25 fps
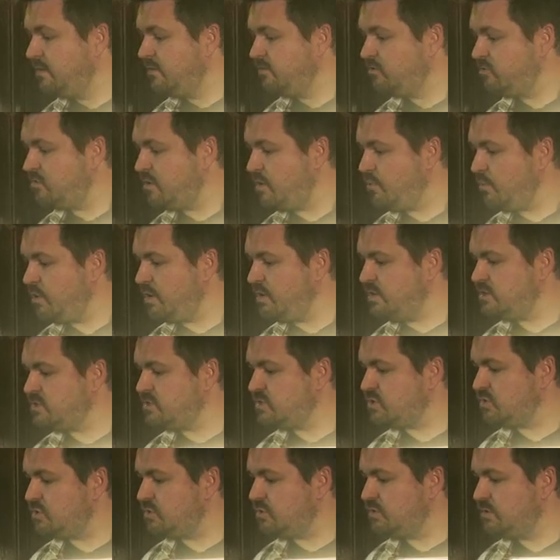So what I want
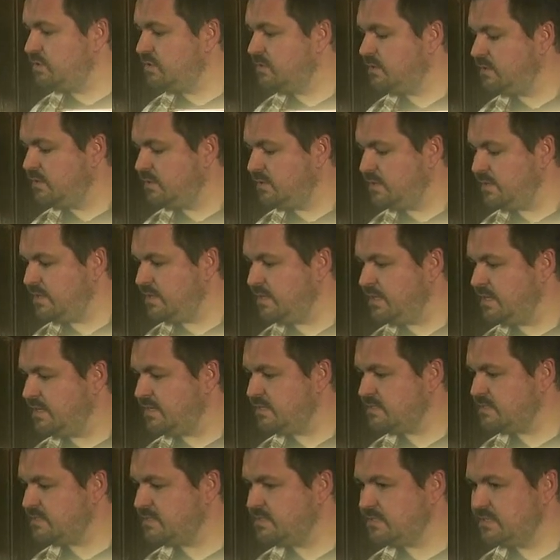to do
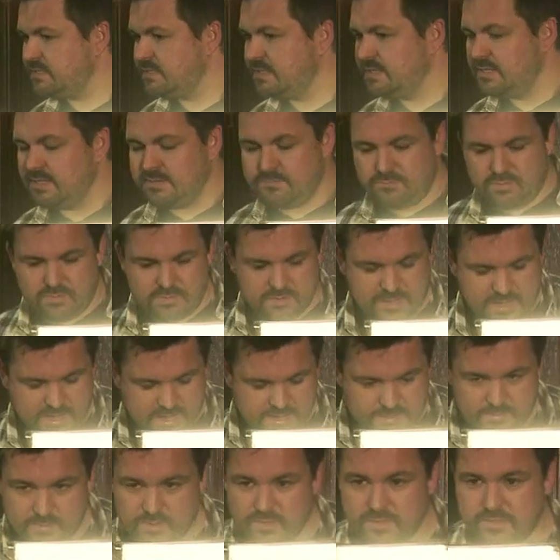is put
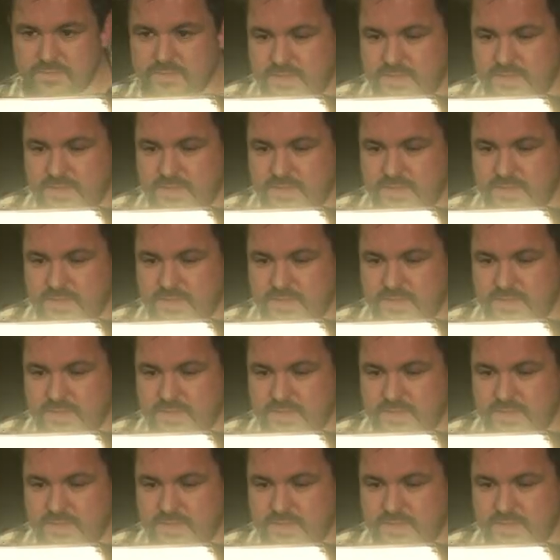that about